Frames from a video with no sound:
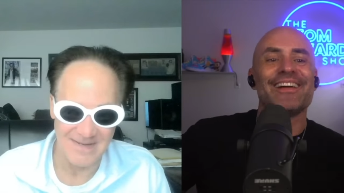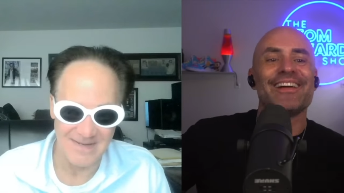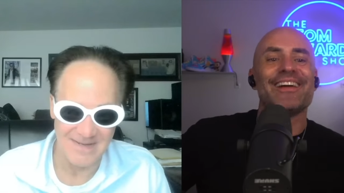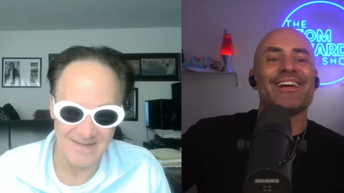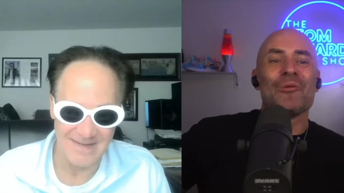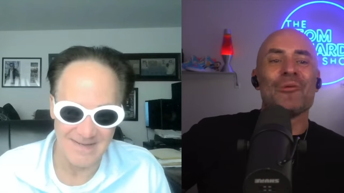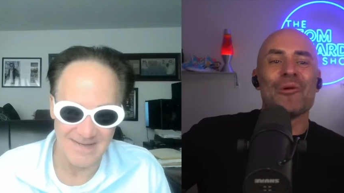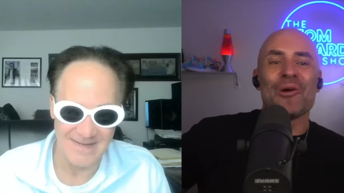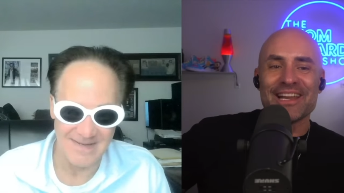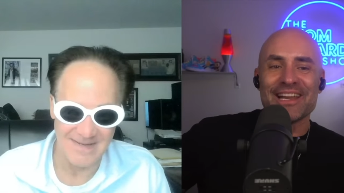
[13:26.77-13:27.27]

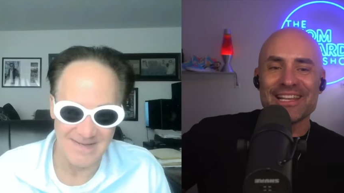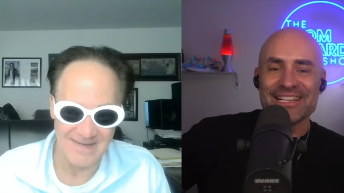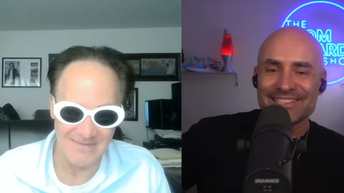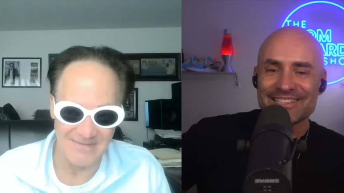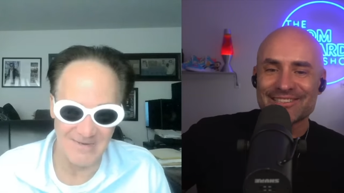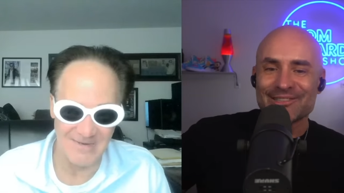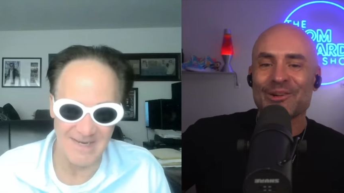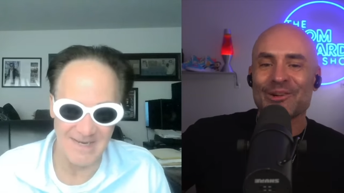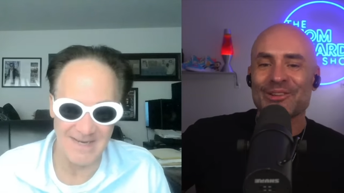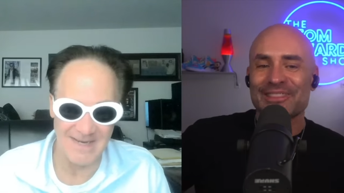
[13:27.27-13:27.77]
Speaker 1: We're gonna
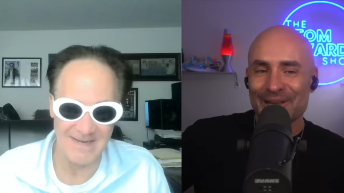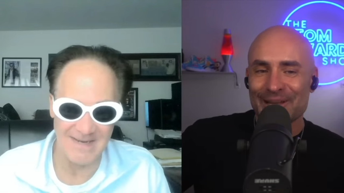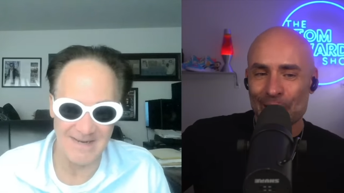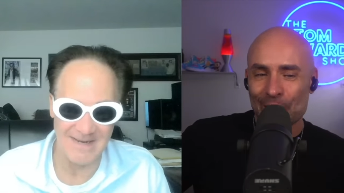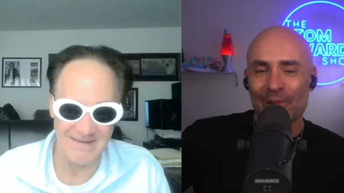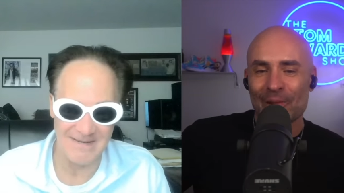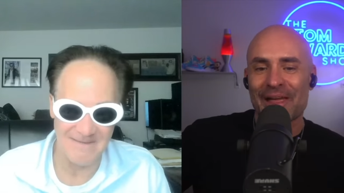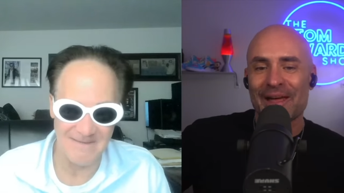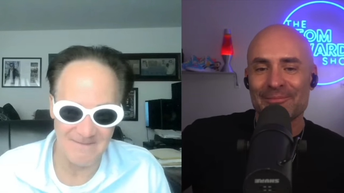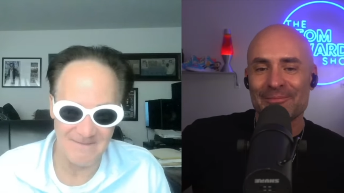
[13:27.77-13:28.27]
insert right. the
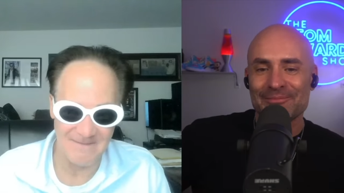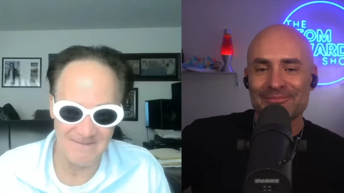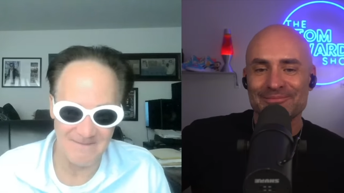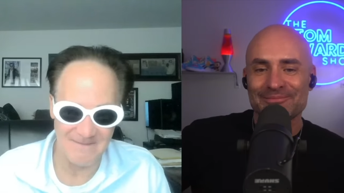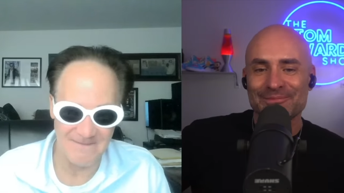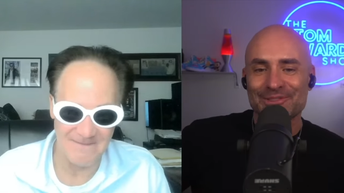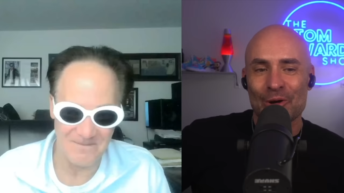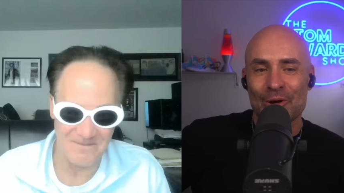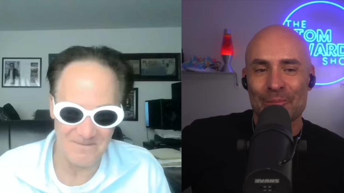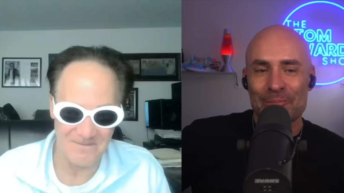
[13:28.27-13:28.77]
clip.
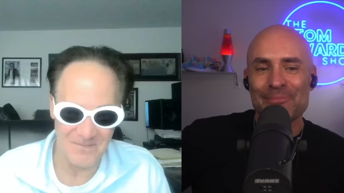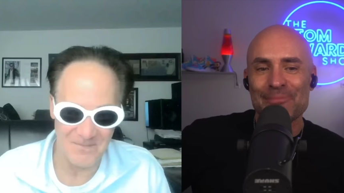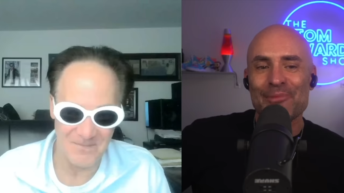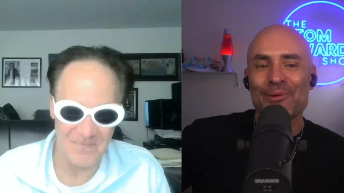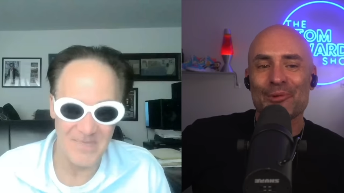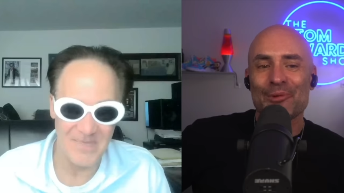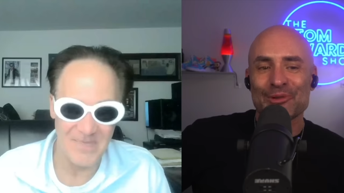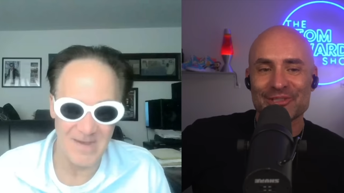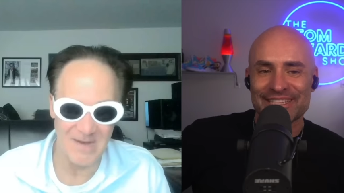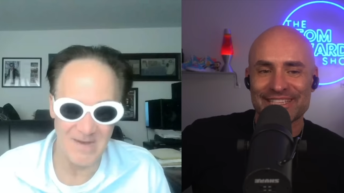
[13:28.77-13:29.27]
So people
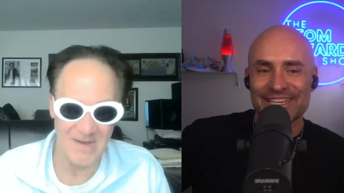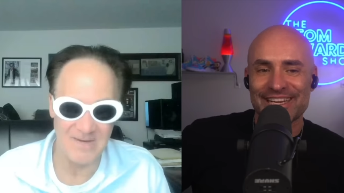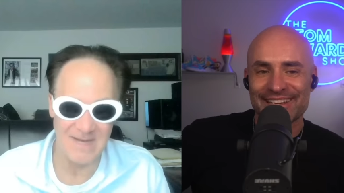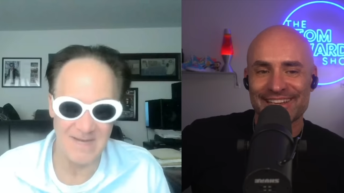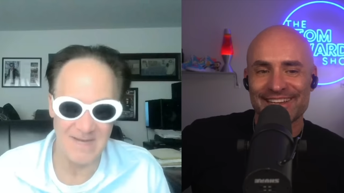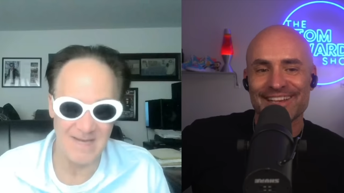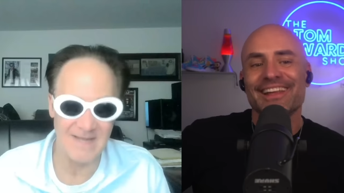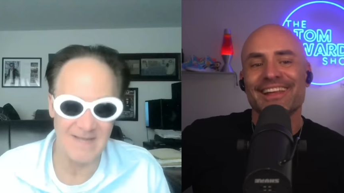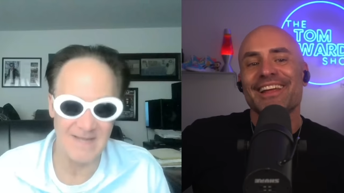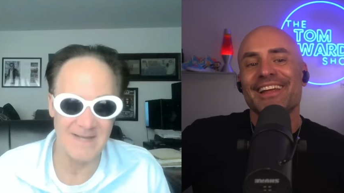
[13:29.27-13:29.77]
will see it.
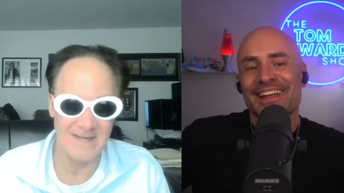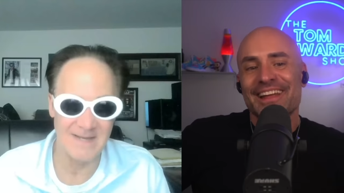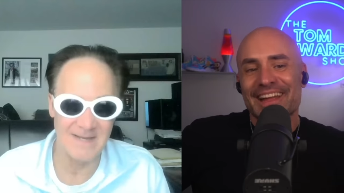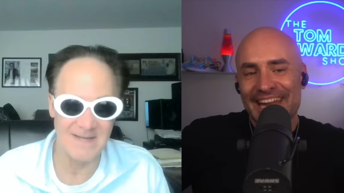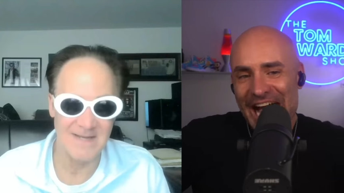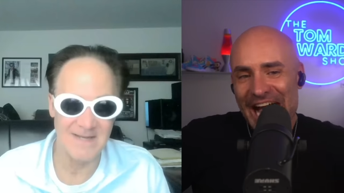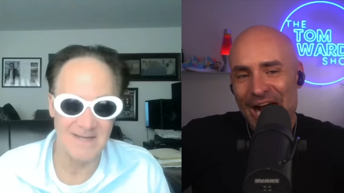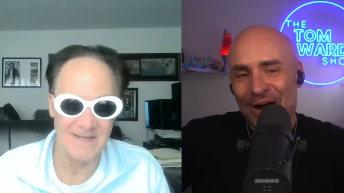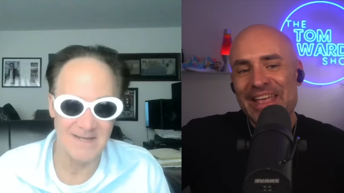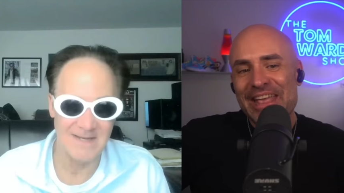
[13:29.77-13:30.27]
And
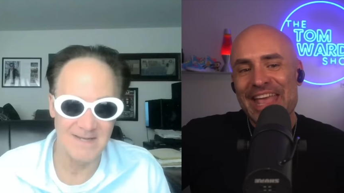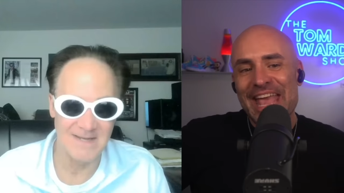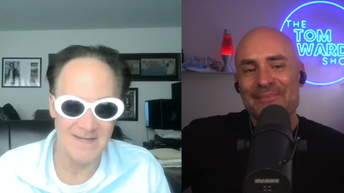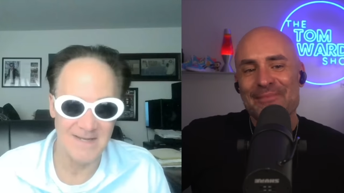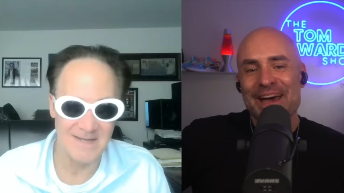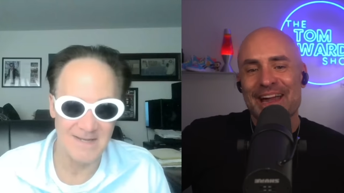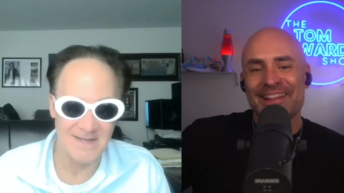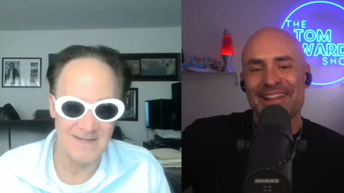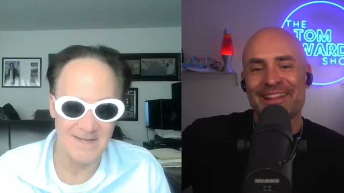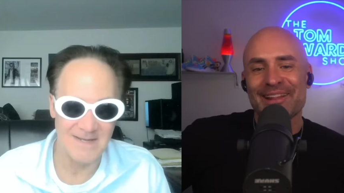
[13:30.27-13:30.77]
now we came out
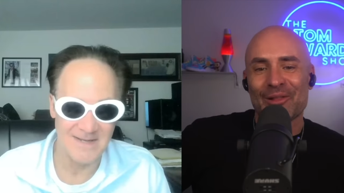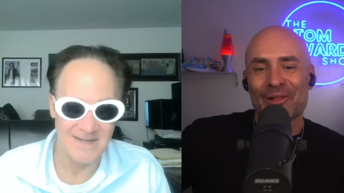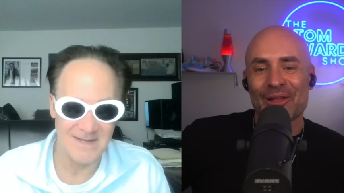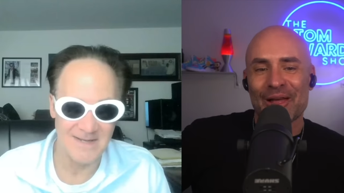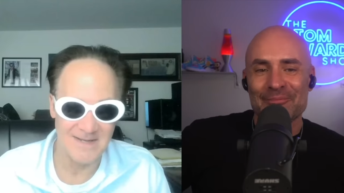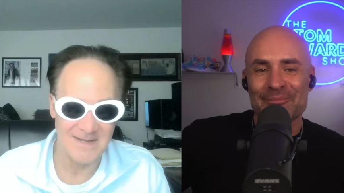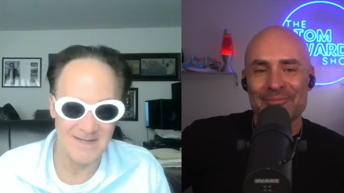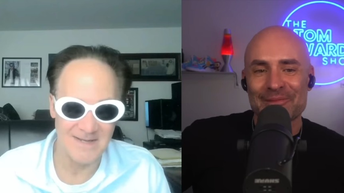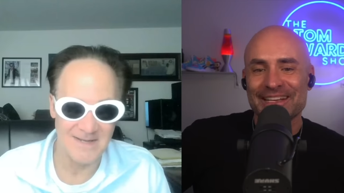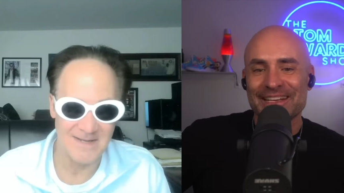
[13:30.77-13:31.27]
of the clip.
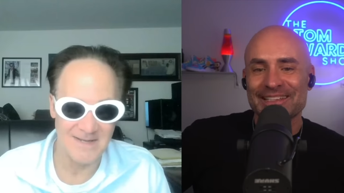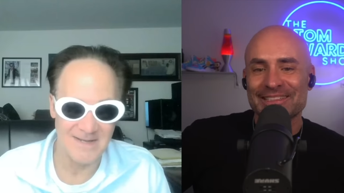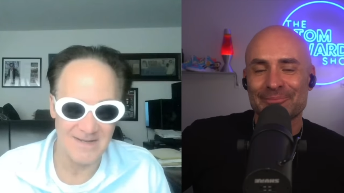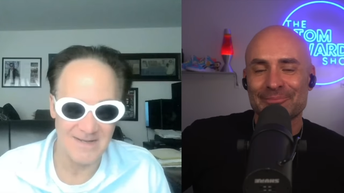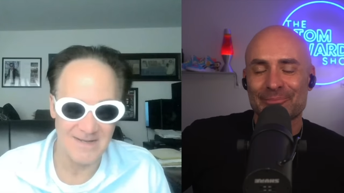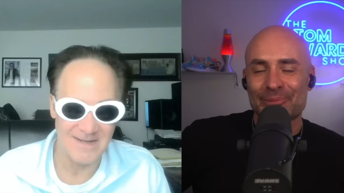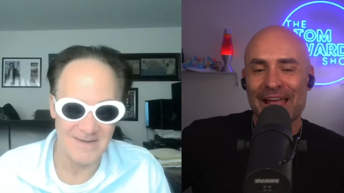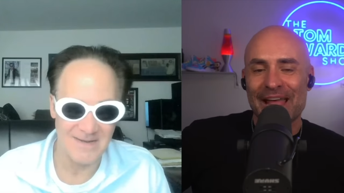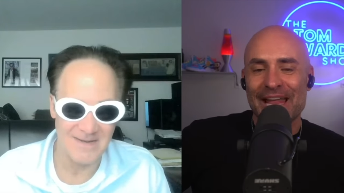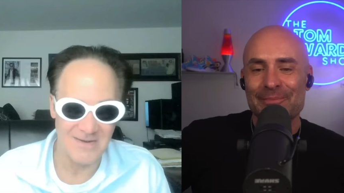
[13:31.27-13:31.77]

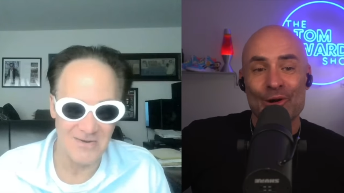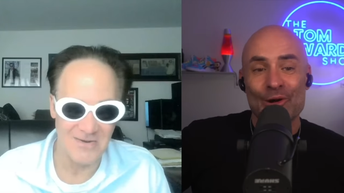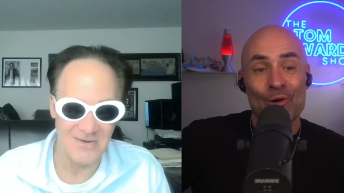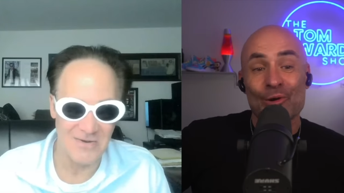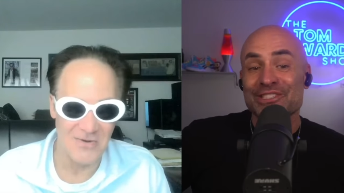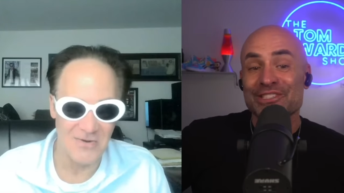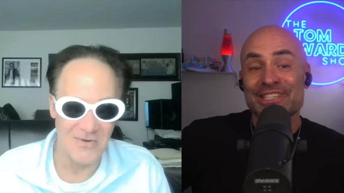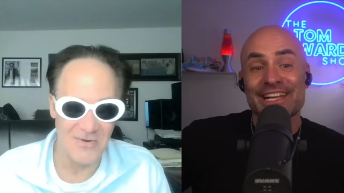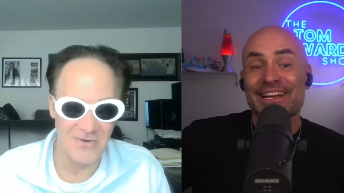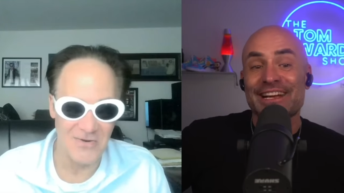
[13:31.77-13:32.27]
Explain to me, or
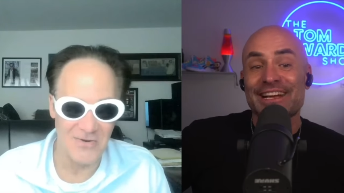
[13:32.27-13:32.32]
set it up